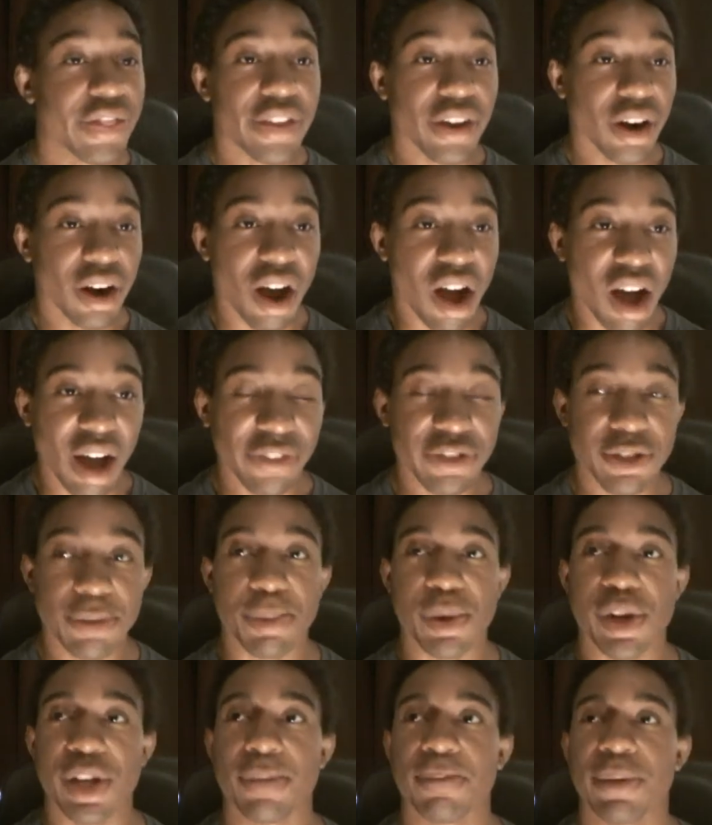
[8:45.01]
their
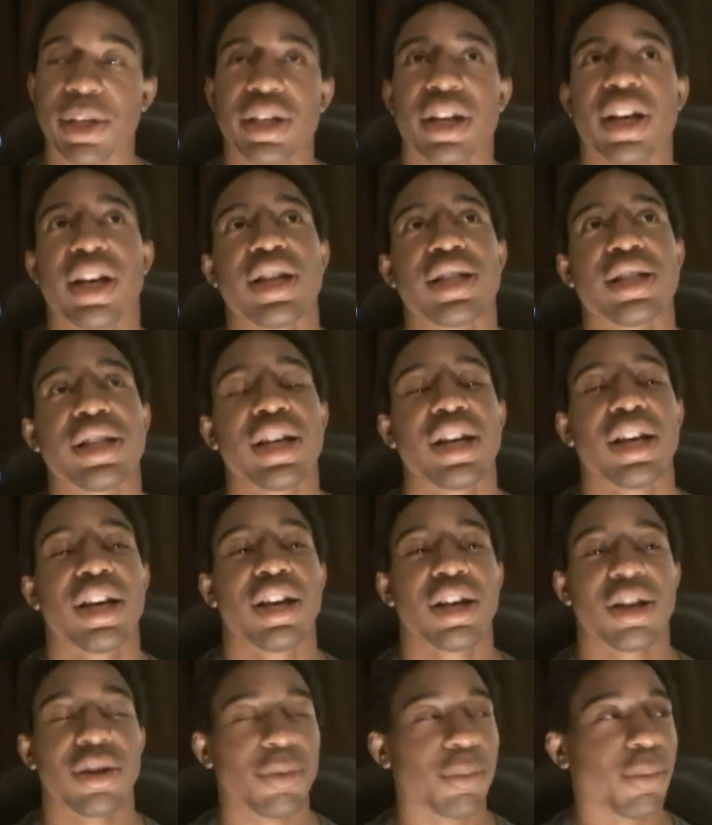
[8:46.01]
offspring, because,
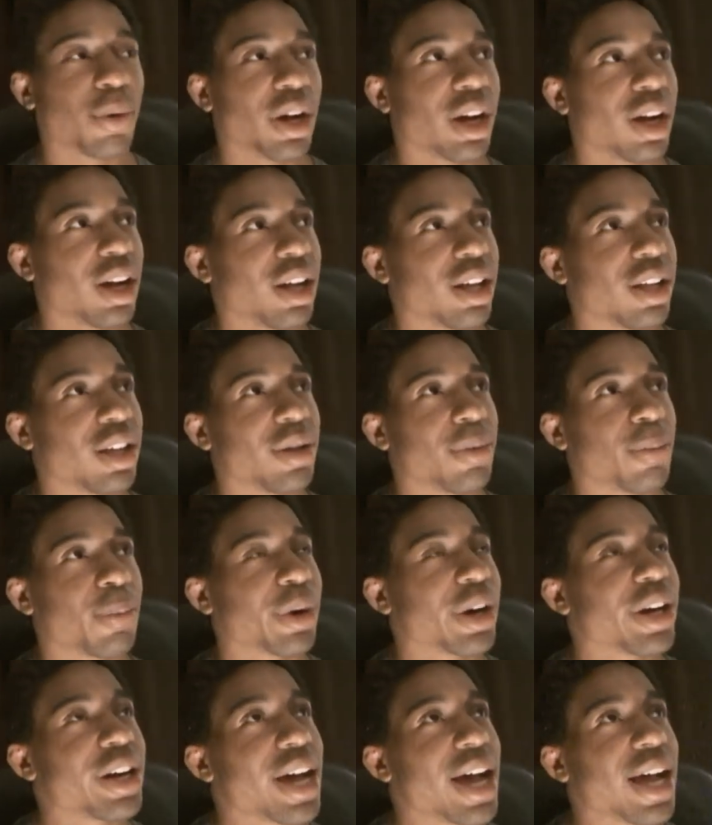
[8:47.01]
well,
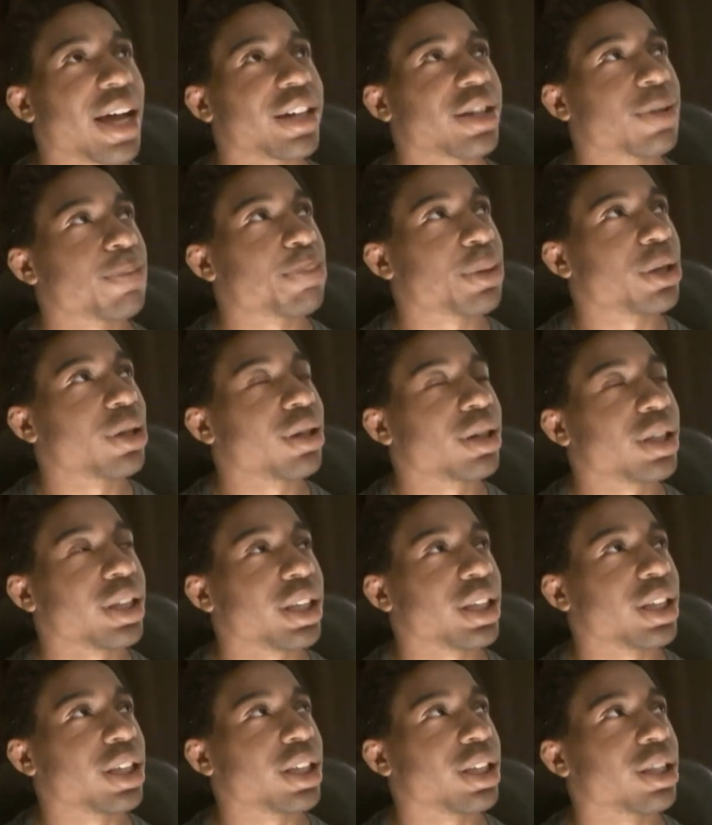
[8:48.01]
we're not
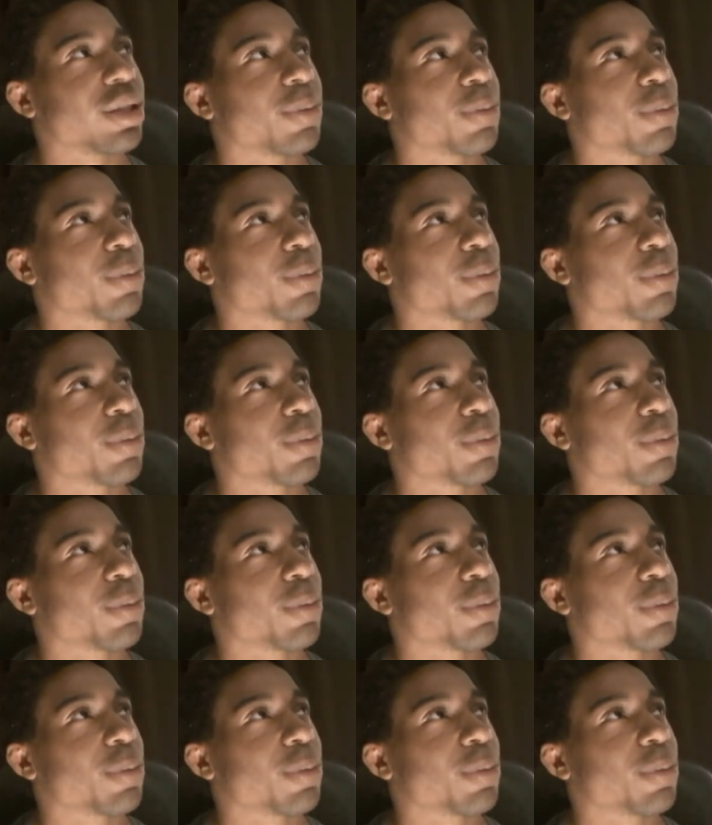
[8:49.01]
purely